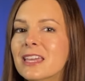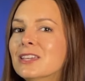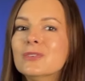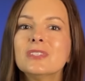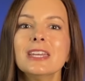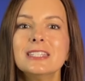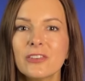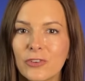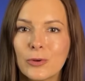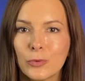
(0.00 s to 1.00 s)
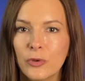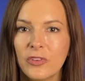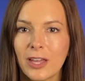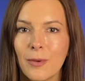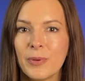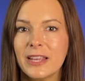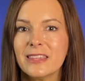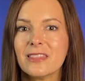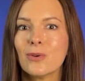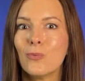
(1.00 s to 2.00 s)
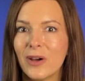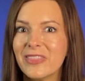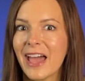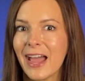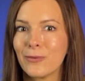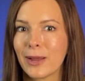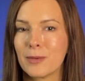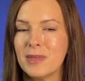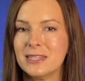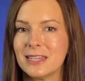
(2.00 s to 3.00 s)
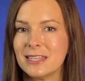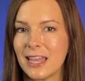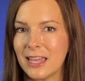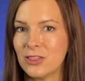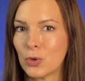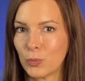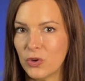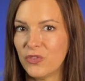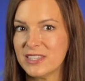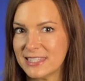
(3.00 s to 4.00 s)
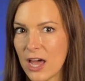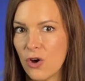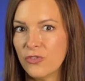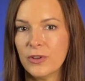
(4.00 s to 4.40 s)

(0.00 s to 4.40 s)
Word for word: they used a different roofing company than the one that I recommended and the roof itself